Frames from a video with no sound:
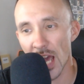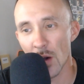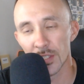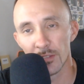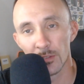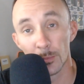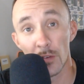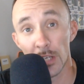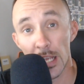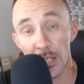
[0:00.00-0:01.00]
I will definitely be
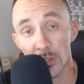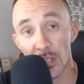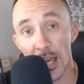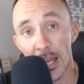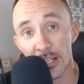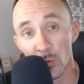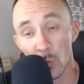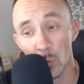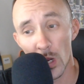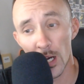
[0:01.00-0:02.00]
able to answer that as
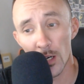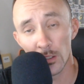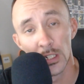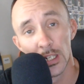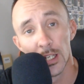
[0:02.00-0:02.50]
well.